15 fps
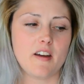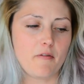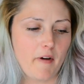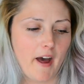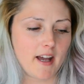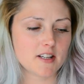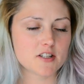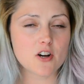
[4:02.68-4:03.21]

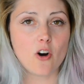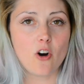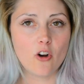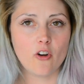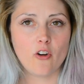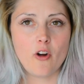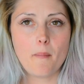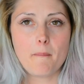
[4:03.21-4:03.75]
effect
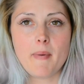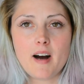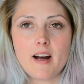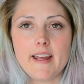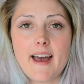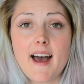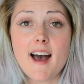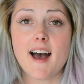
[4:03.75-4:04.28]
on my
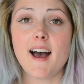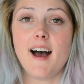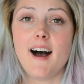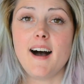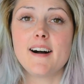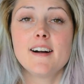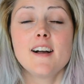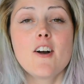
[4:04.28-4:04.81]

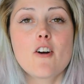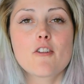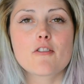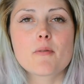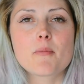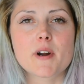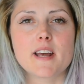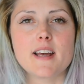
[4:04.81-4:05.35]
hair
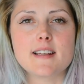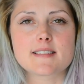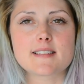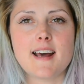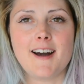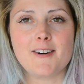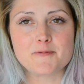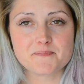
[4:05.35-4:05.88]
from what it is
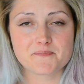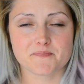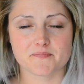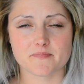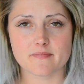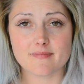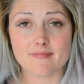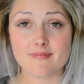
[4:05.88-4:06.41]
now.
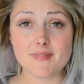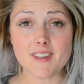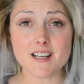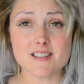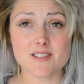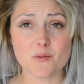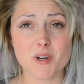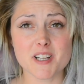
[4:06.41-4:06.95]

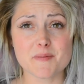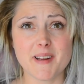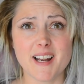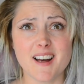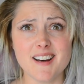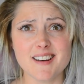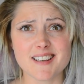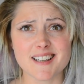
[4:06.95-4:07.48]
So wish me
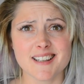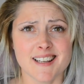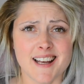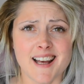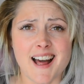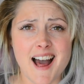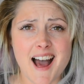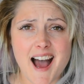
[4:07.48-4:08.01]
luck,
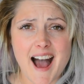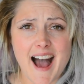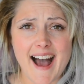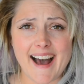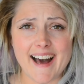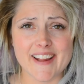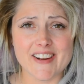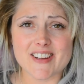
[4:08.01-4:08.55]

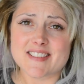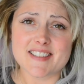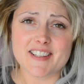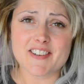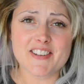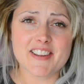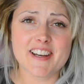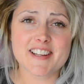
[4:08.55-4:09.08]
and I'll see you
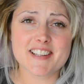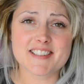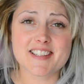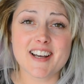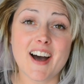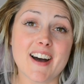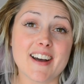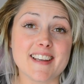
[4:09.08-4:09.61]
on the other
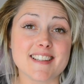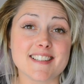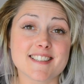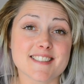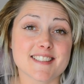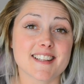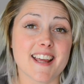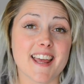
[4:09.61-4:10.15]
side.
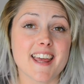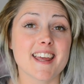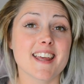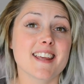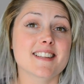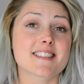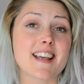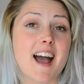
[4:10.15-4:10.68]

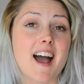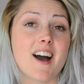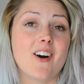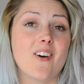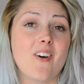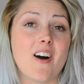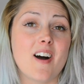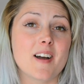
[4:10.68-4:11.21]
Here's
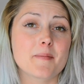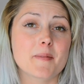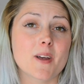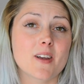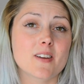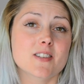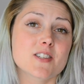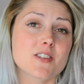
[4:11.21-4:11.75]
how I'm
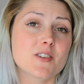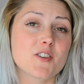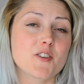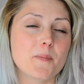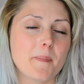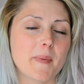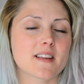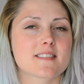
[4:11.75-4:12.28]
going to
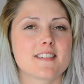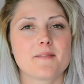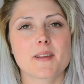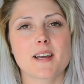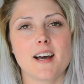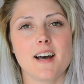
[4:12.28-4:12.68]
mix up the